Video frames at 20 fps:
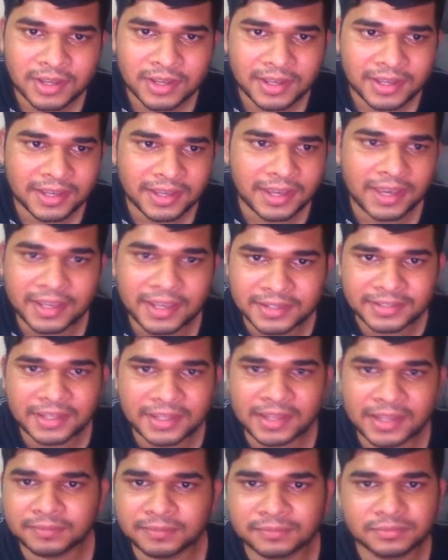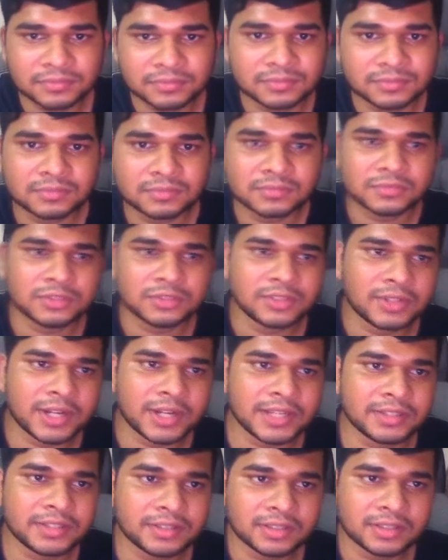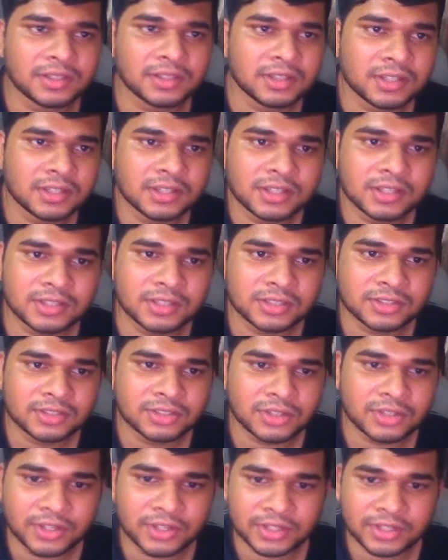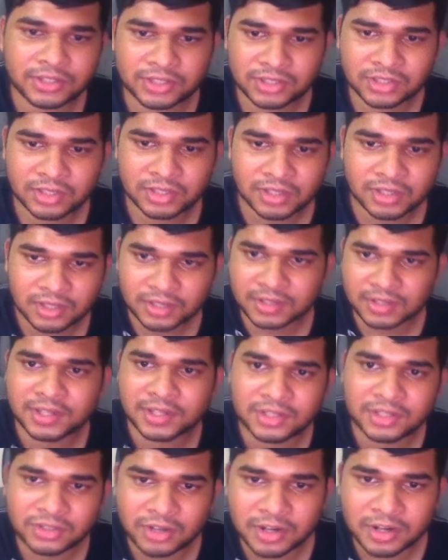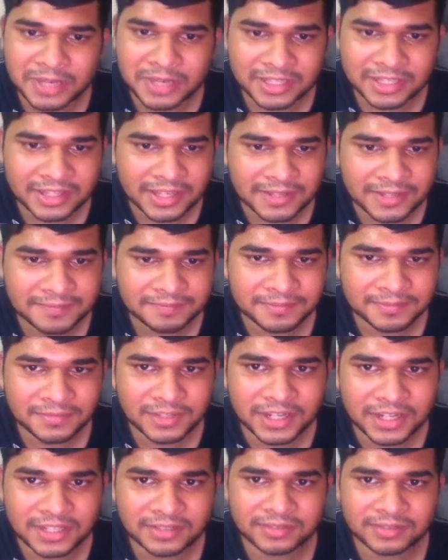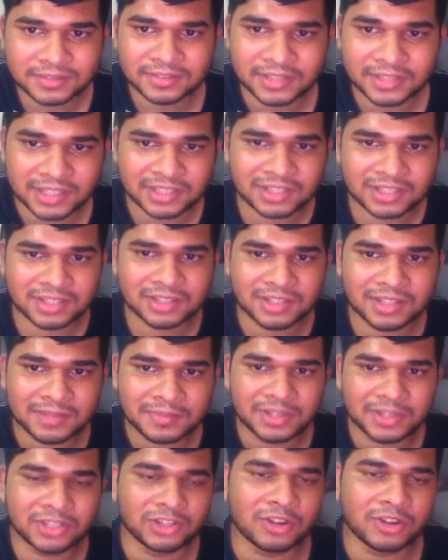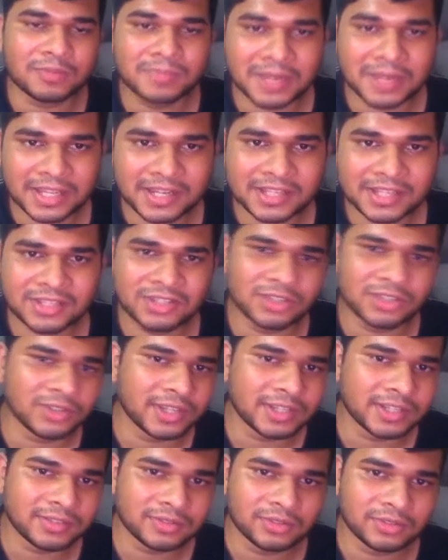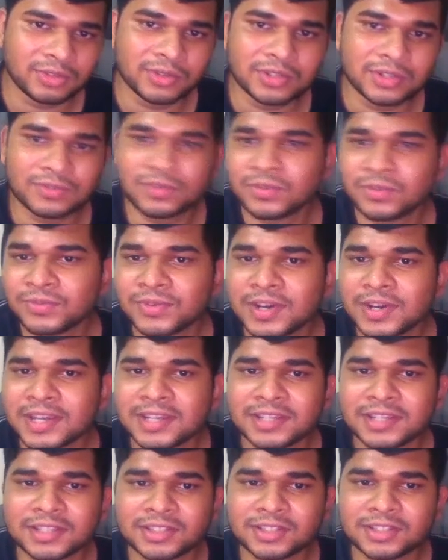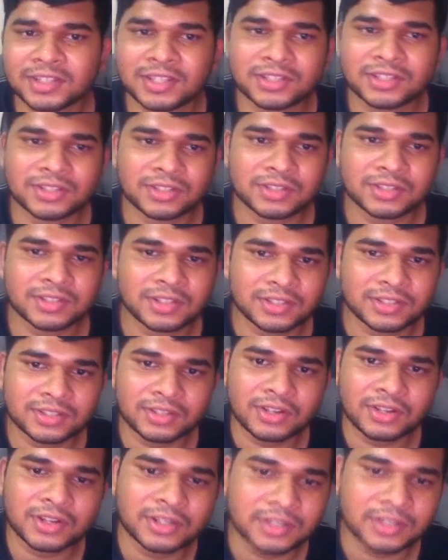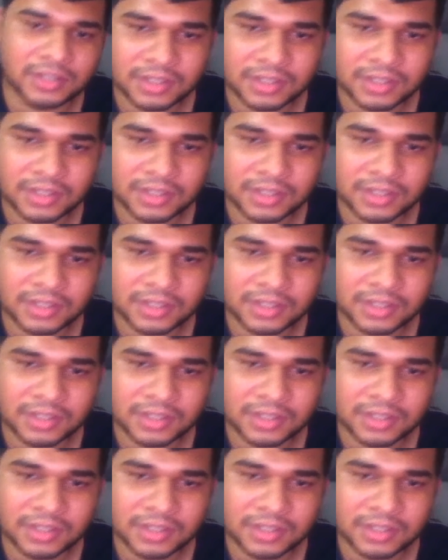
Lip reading: and yeah, right. So it's not a big thing, right? Just submit your playlist. You can do it for free. It's not